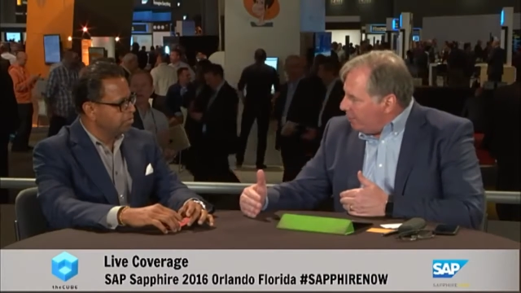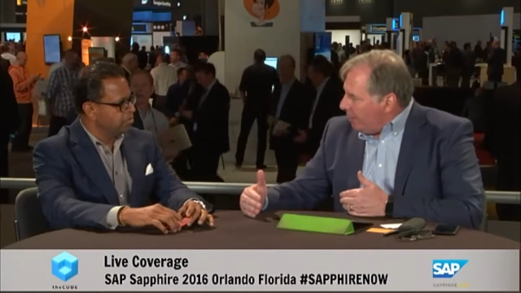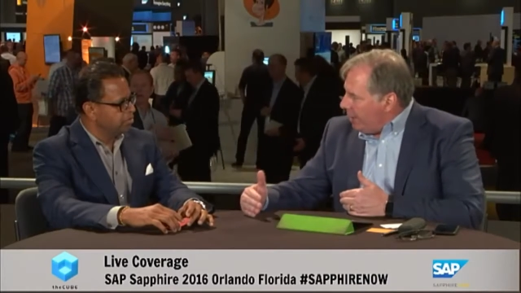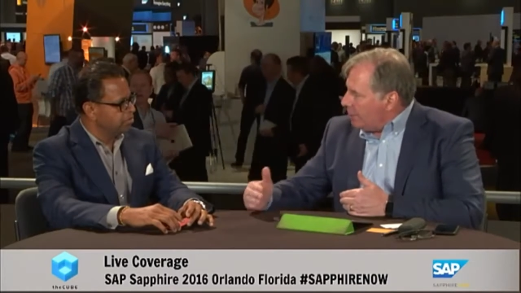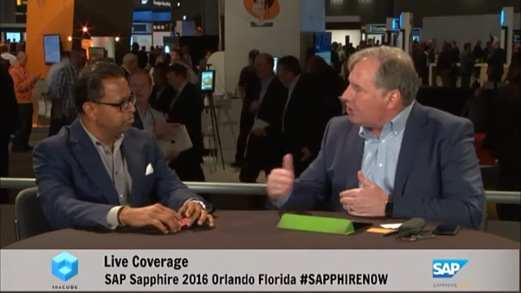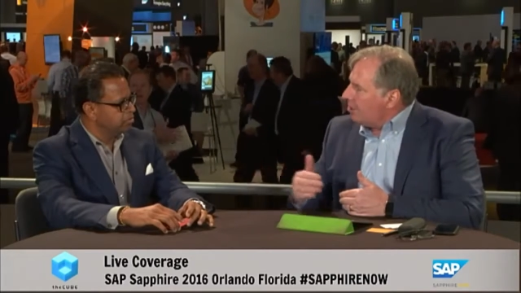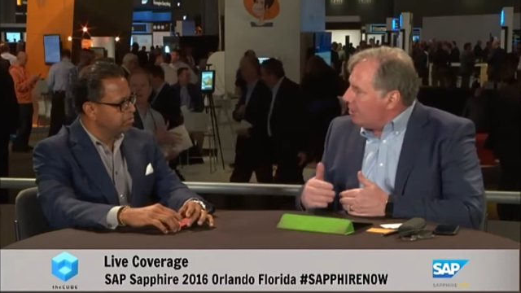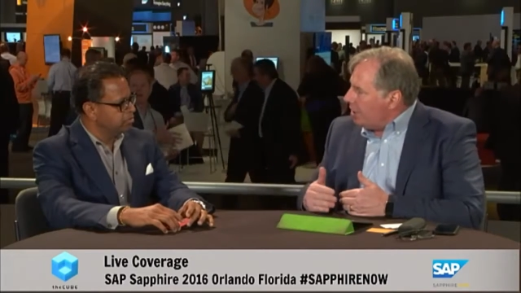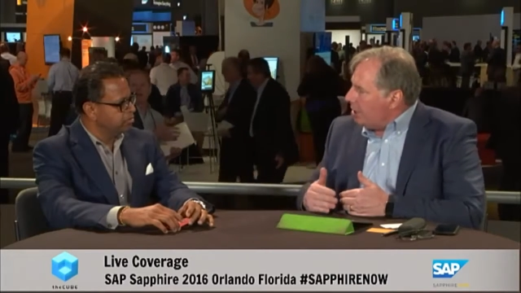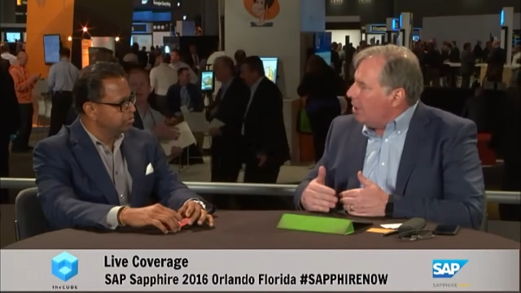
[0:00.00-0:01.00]
Speaker 1: to be some
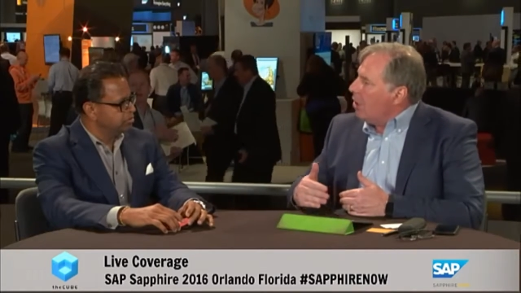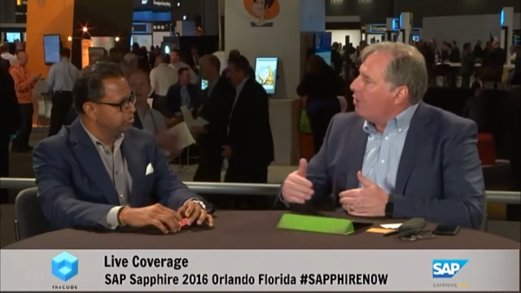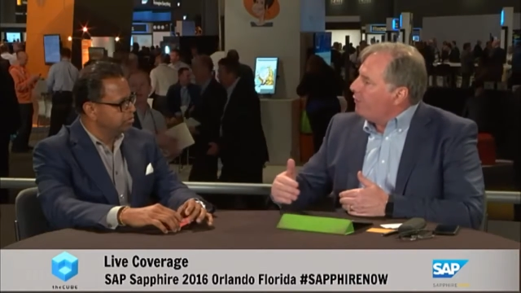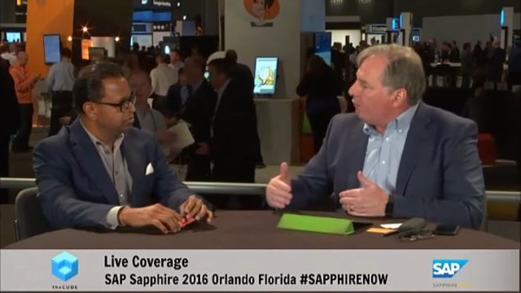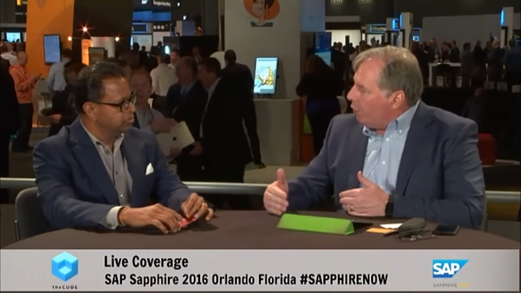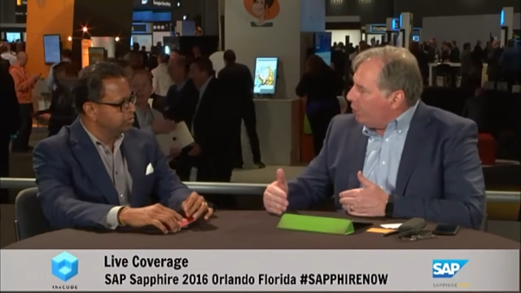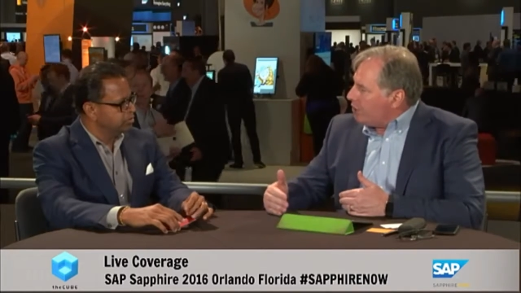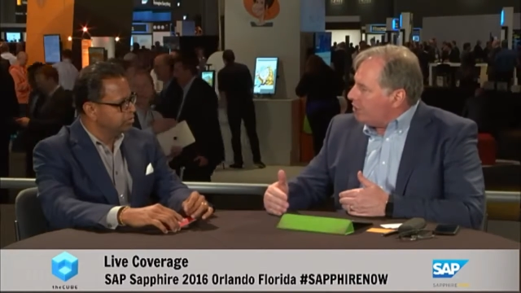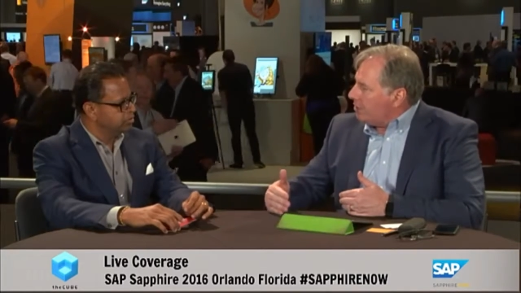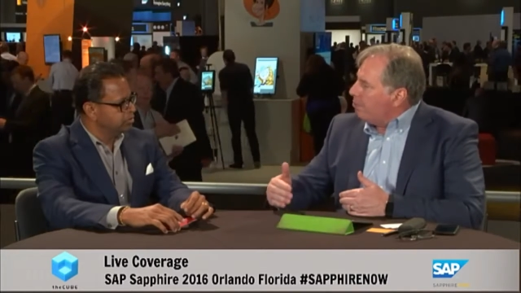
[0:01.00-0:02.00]
of the
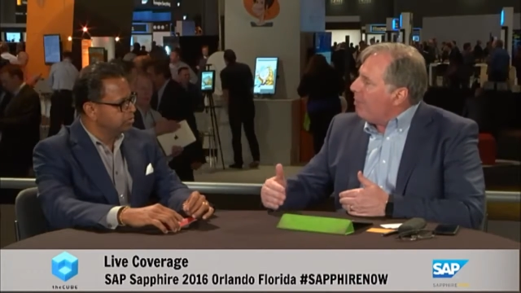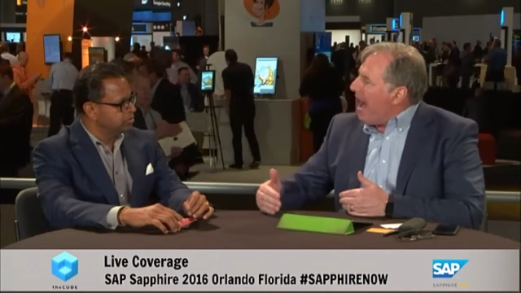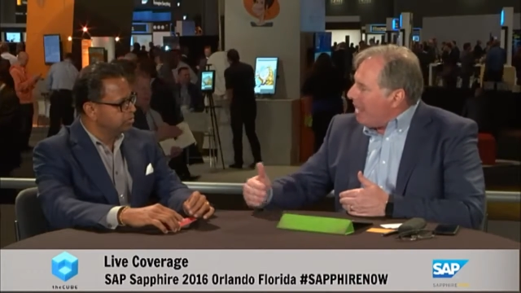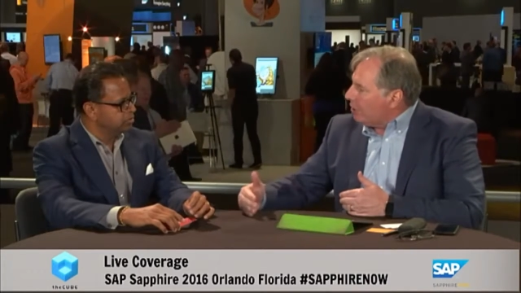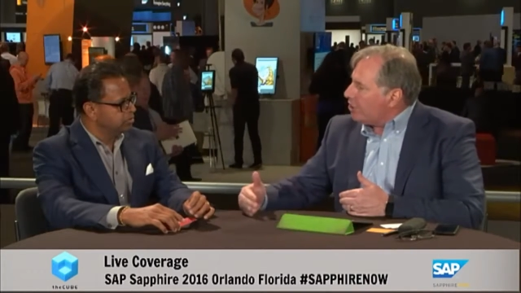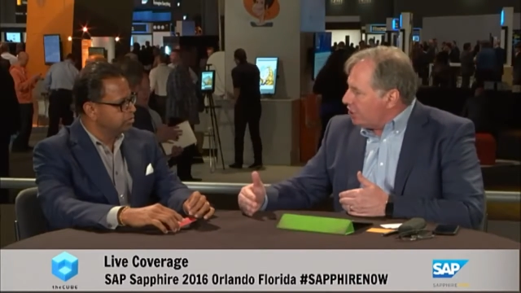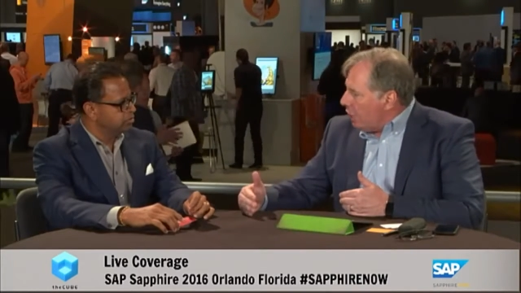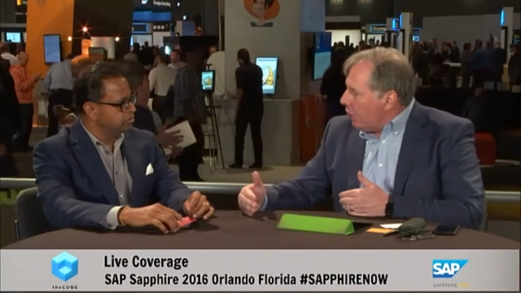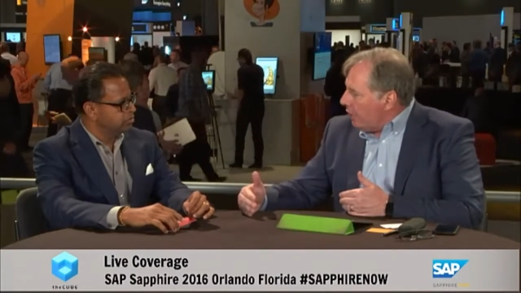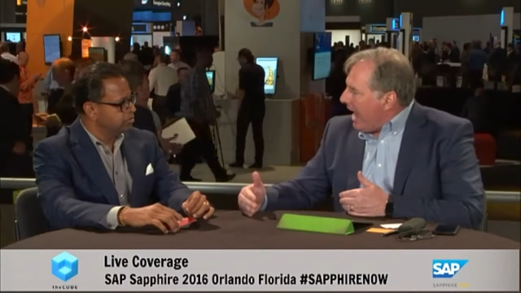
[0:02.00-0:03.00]
first
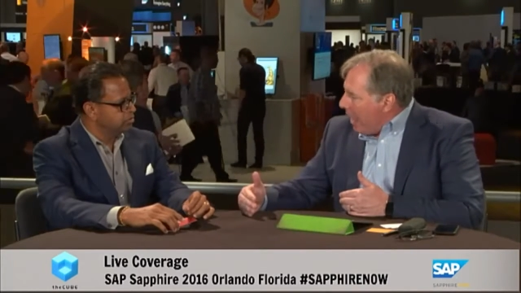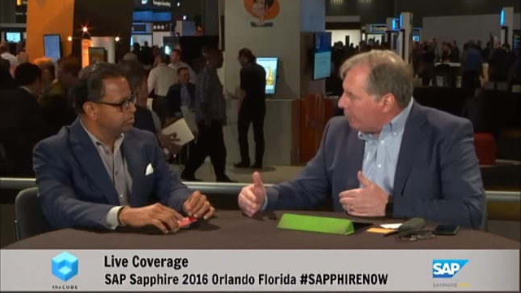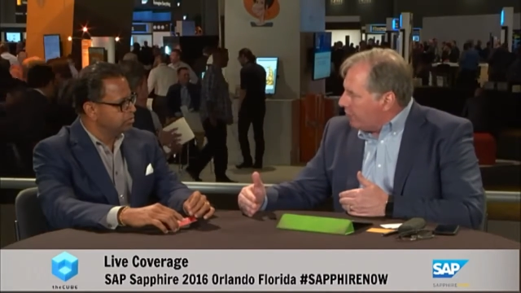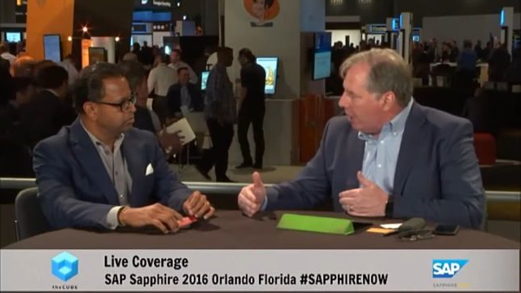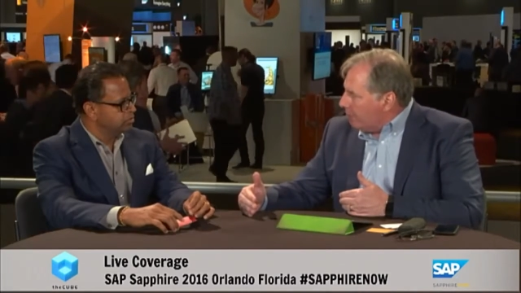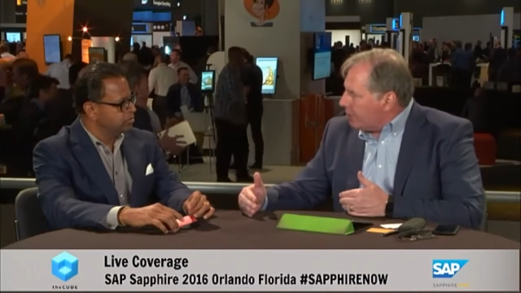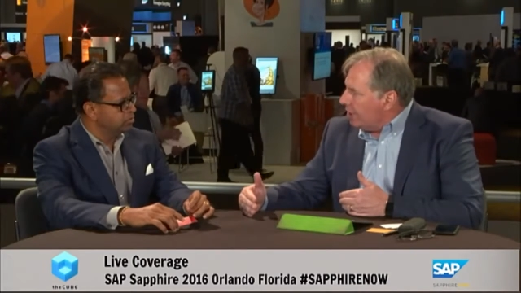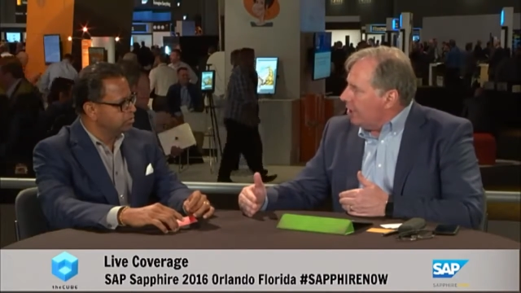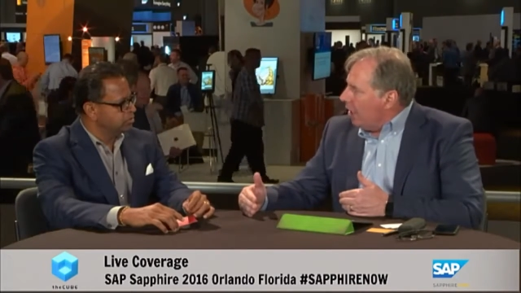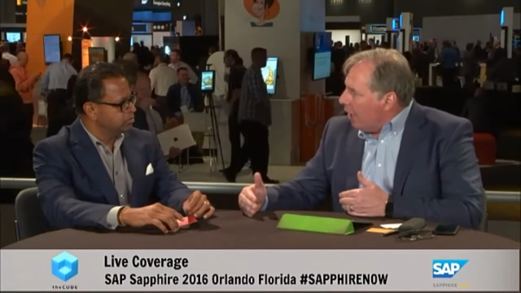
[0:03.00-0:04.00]
milestone outcomes
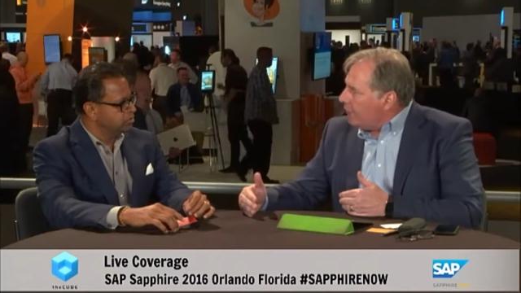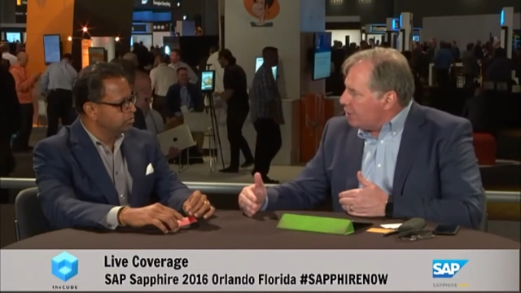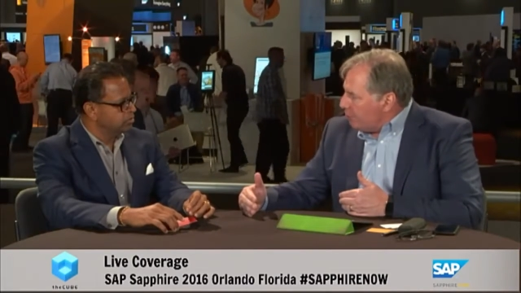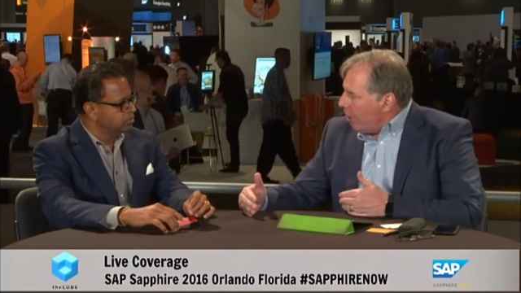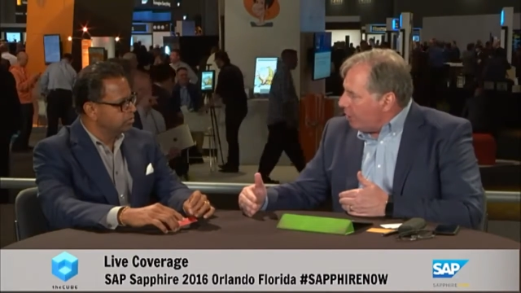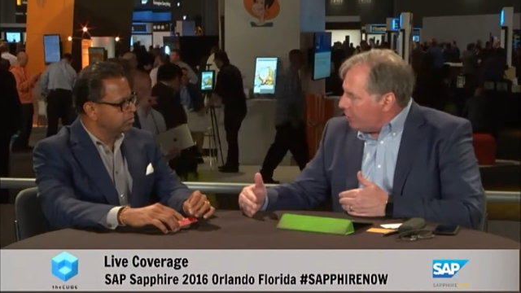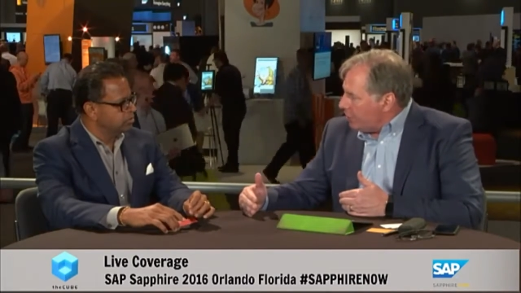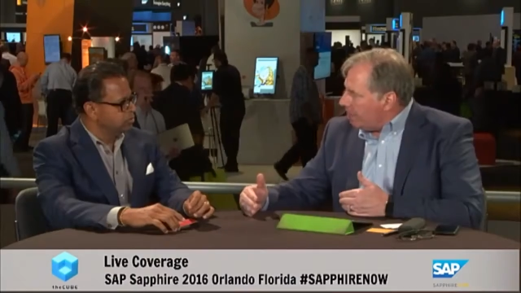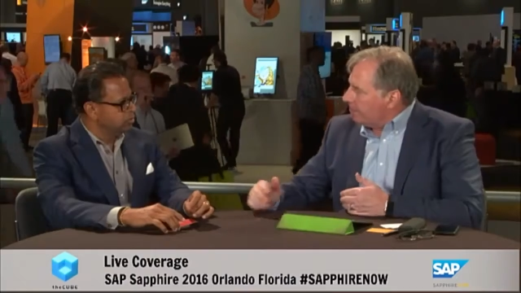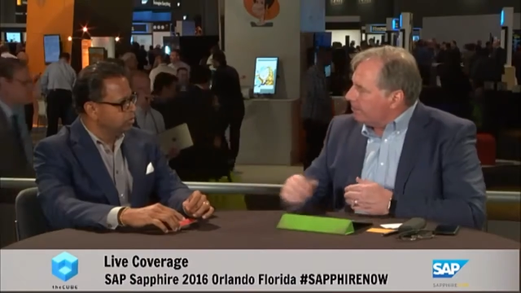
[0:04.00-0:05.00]
of this
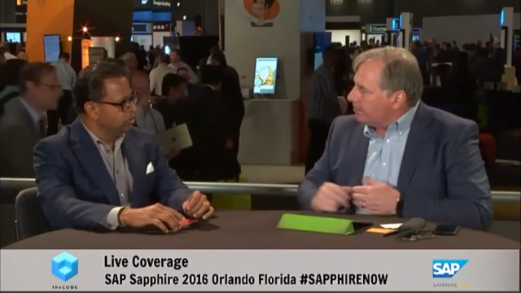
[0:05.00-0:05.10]
partnership?